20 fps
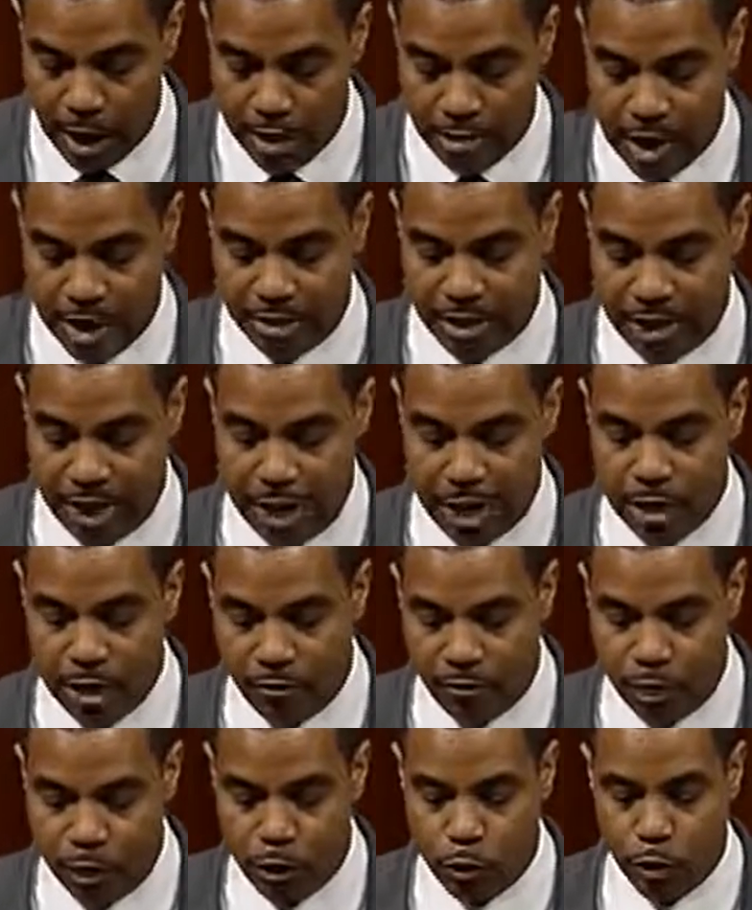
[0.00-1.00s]
that the
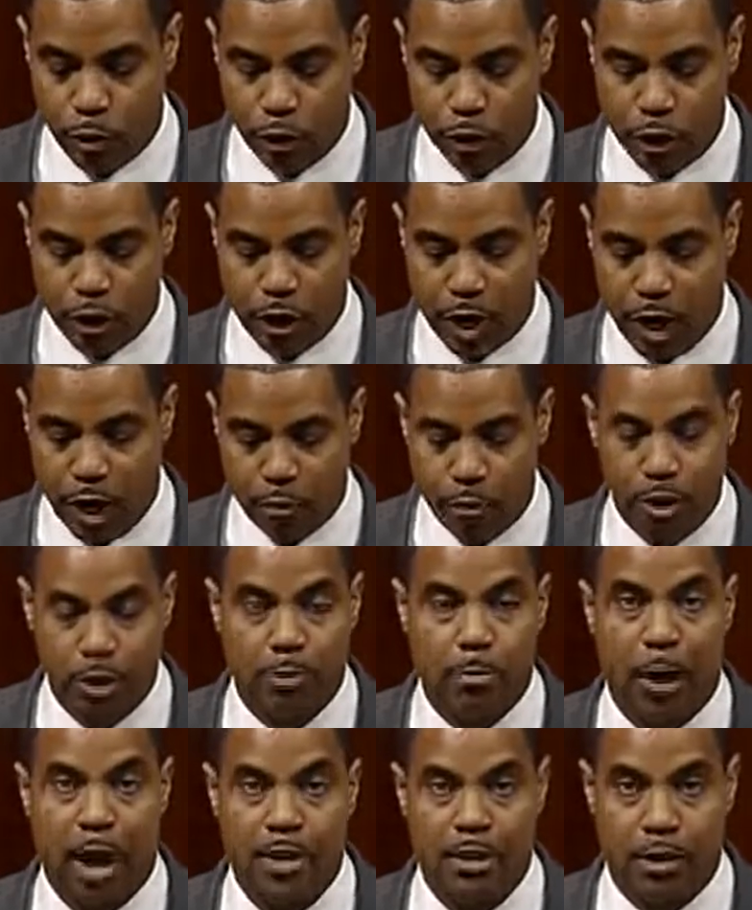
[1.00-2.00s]
individual shared
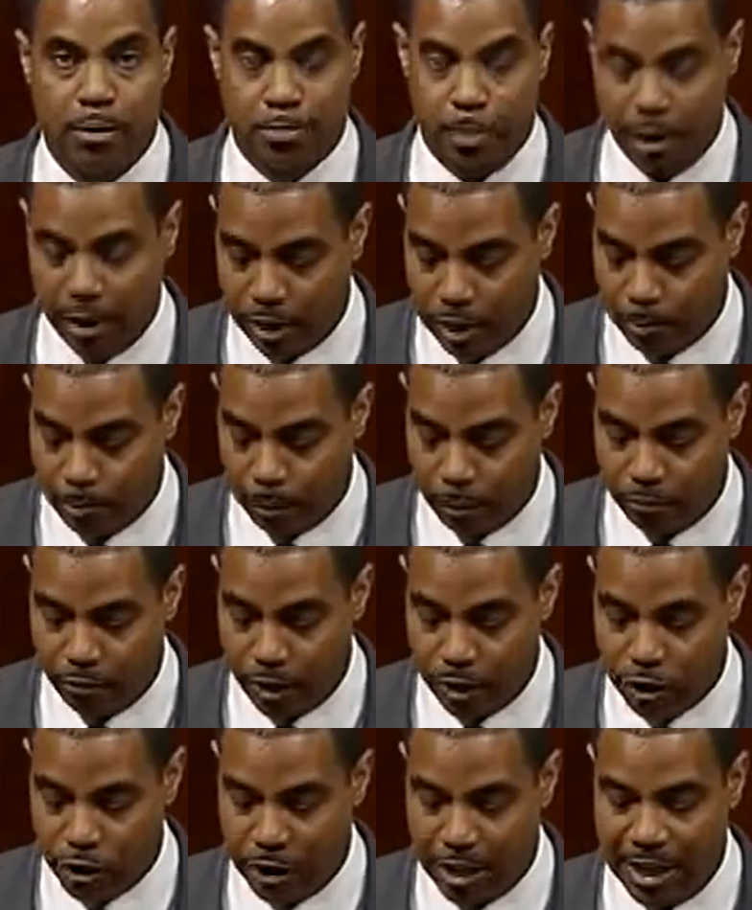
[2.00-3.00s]
responsibility
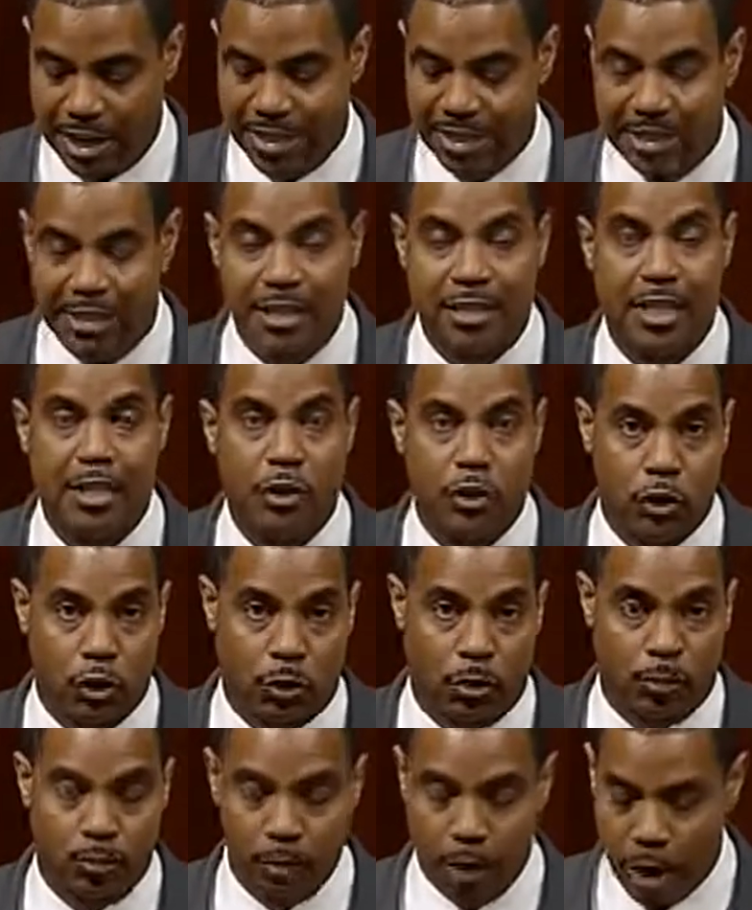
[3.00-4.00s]
provision is essential